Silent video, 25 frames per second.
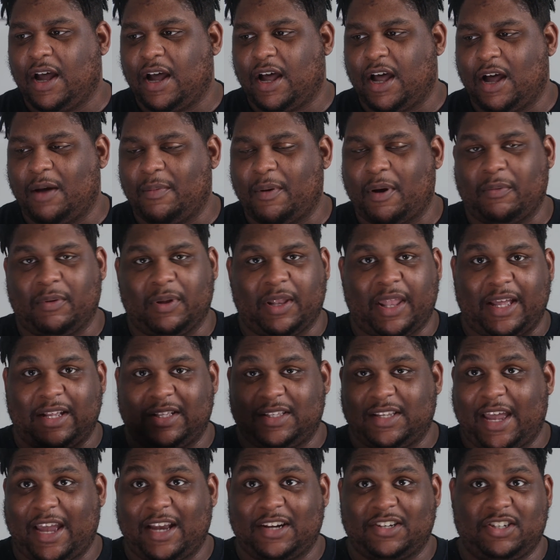I would like
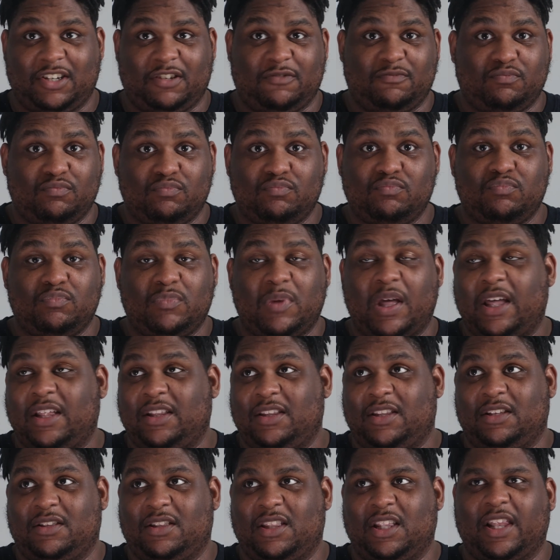to actually. I
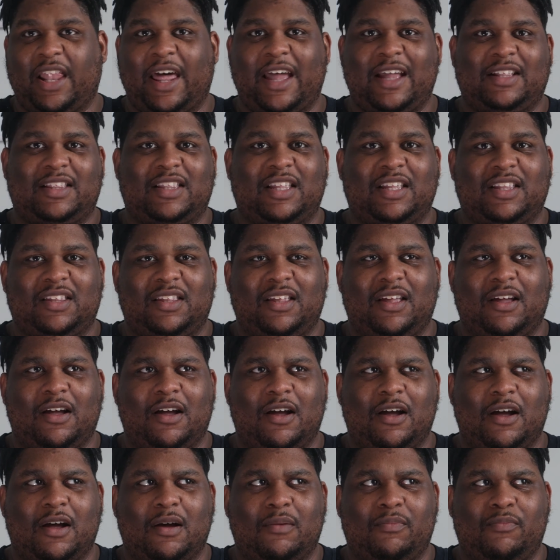think the light
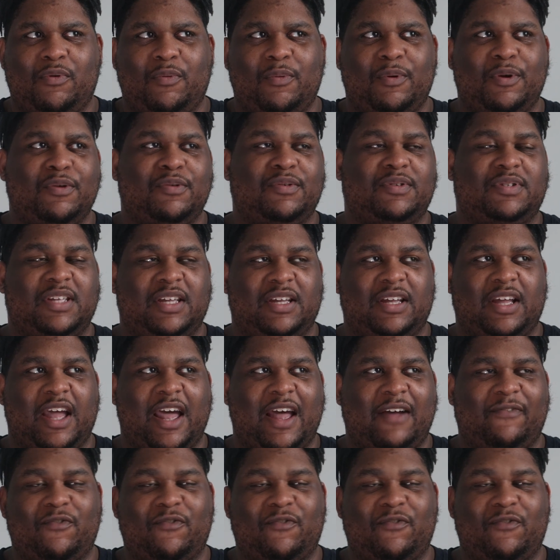that we were using